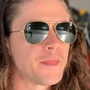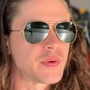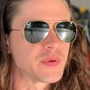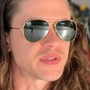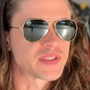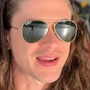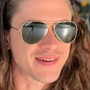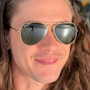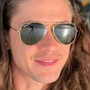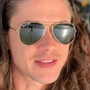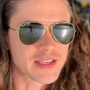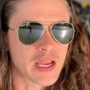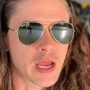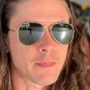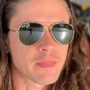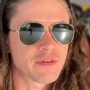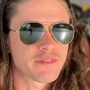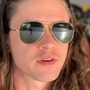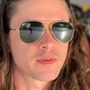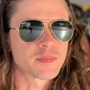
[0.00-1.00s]
It was definitely
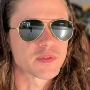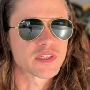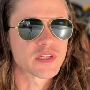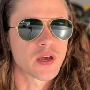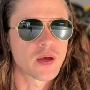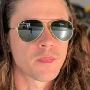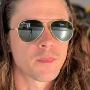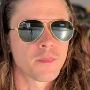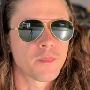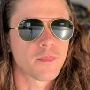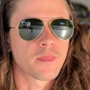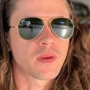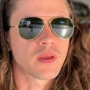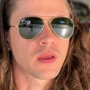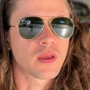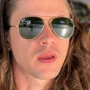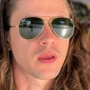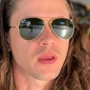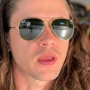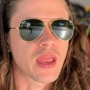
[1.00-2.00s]
coming from some
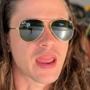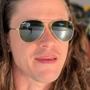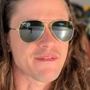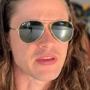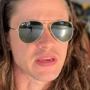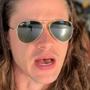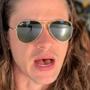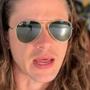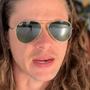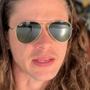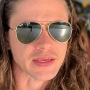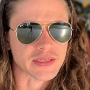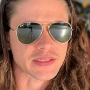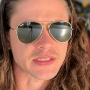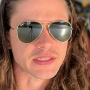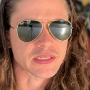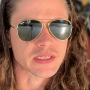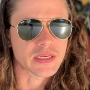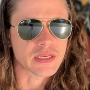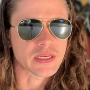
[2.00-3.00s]

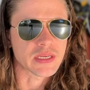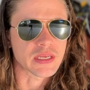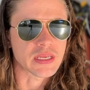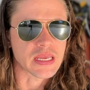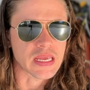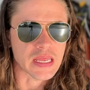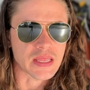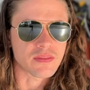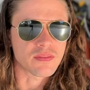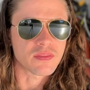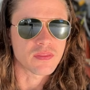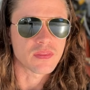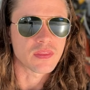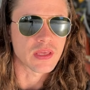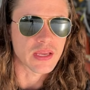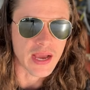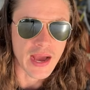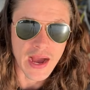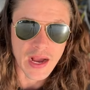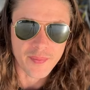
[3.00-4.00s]
avionics in the
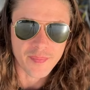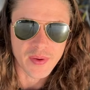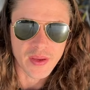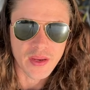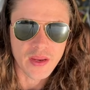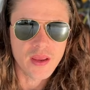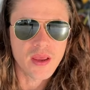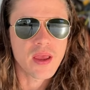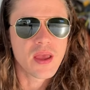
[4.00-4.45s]
cockpit.